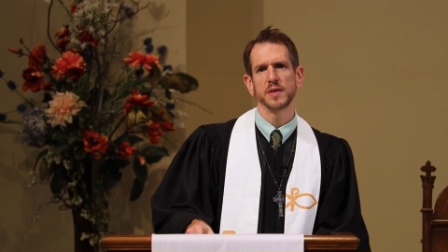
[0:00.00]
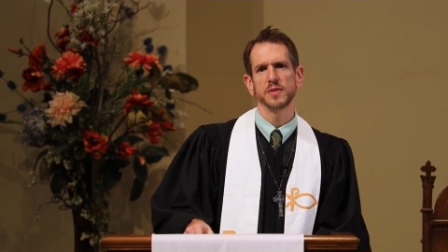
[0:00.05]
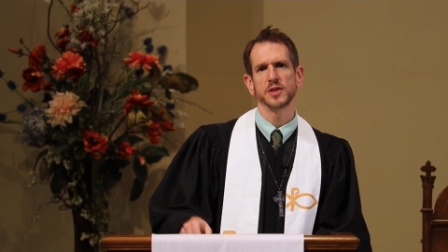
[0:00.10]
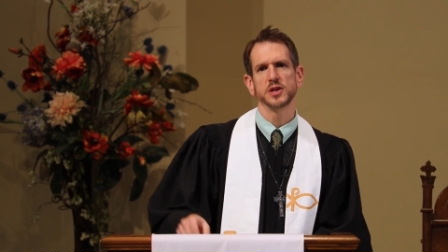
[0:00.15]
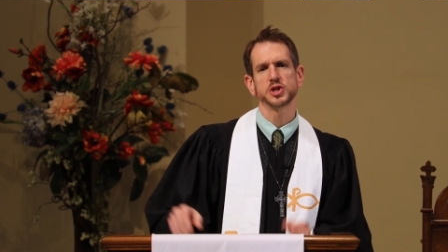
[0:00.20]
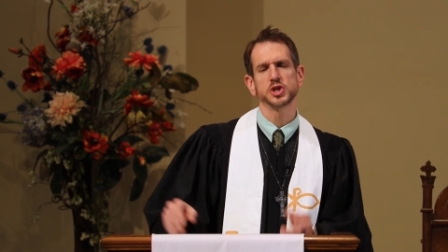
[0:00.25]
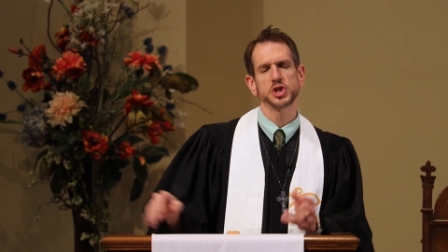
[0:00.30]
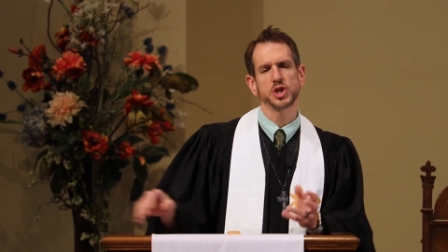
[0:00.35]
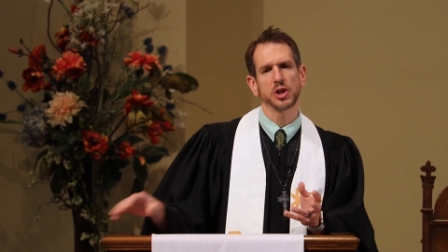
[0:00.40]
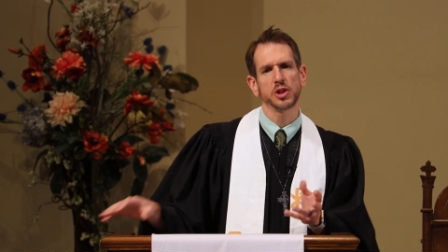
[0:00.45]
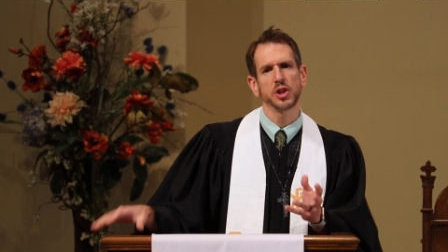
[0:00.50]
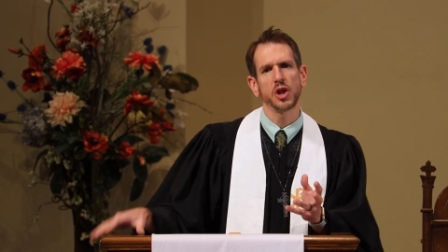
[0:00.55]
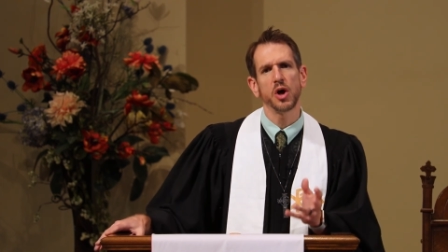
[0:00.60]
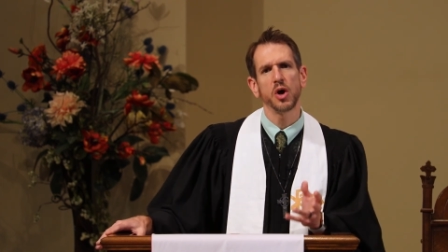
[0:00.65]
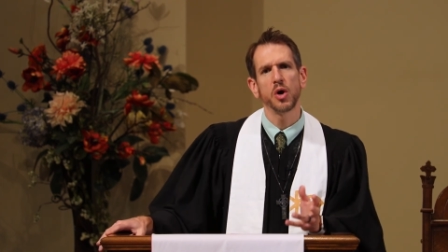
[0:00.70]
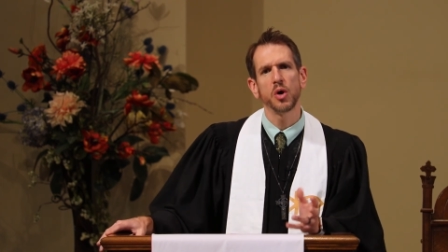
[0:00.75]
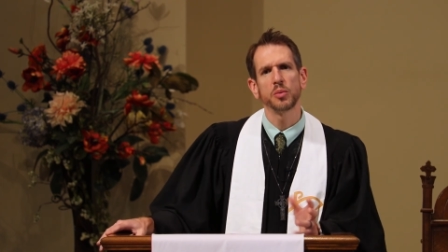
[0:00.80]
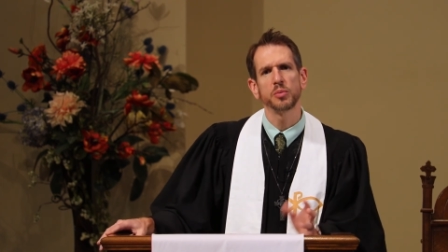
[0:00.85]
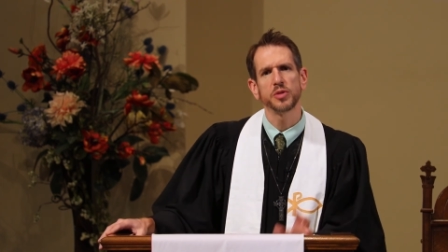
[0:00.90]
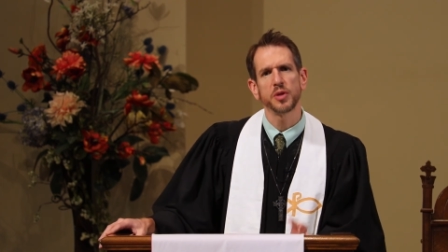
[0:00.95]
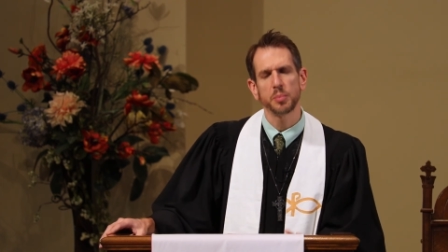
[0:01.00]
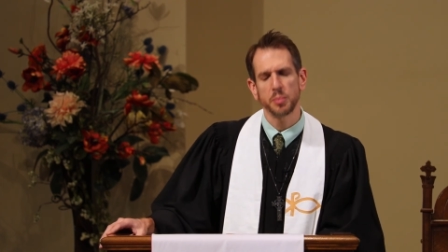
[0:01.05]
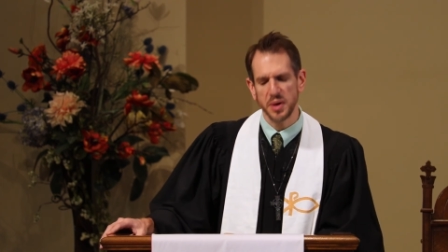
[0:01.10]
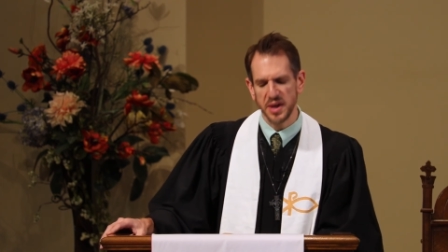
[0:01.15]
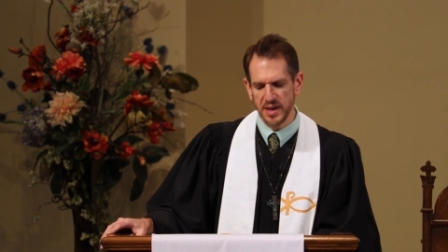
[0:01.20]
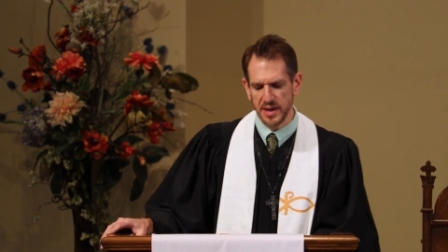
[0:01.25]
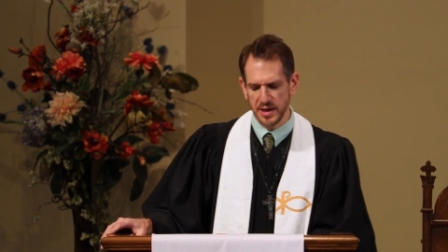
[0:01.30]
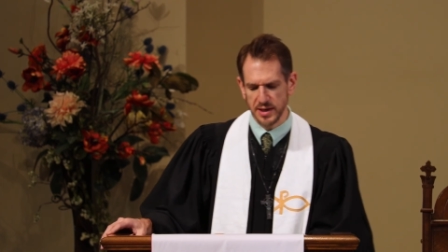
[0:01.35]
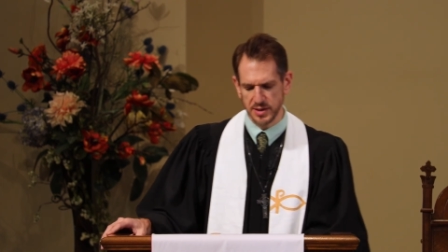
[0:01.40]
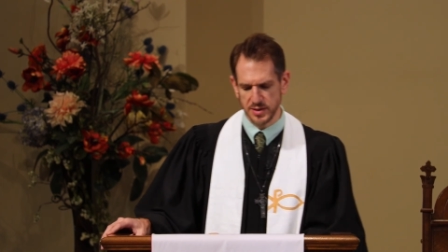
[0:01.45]
the shalom, the
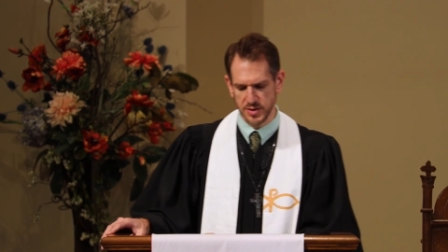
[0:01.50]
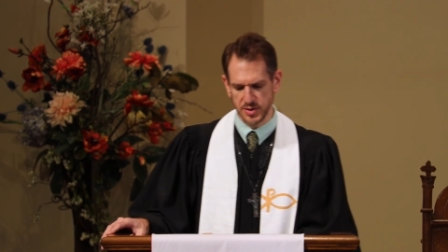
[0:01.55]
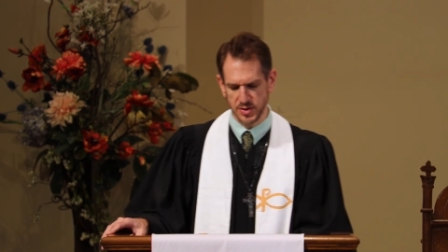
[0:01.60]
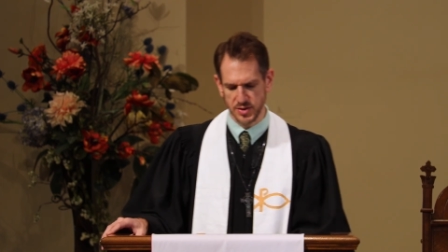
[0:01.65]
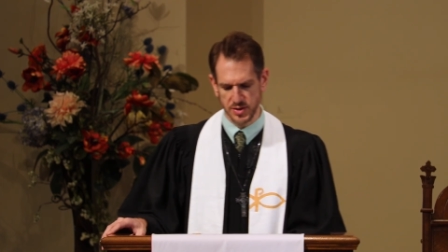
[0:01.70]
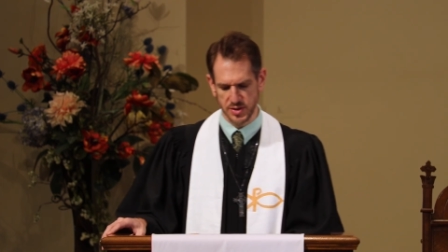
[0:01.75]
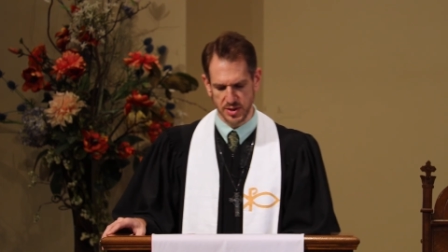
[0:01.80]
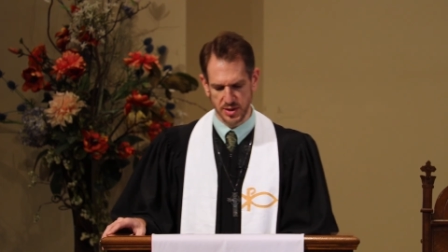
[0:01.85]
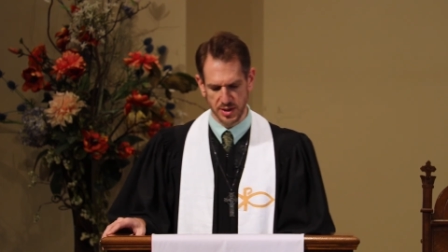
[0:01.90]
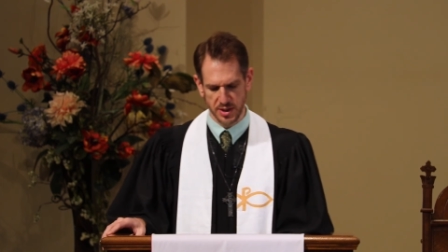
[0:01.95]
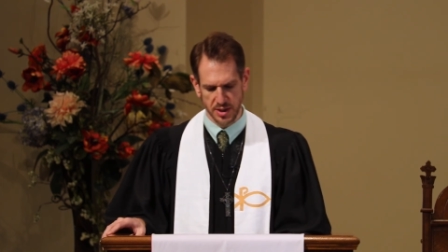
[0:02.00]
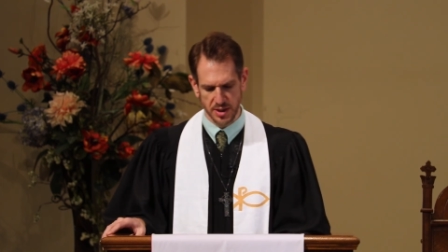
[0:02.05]
peace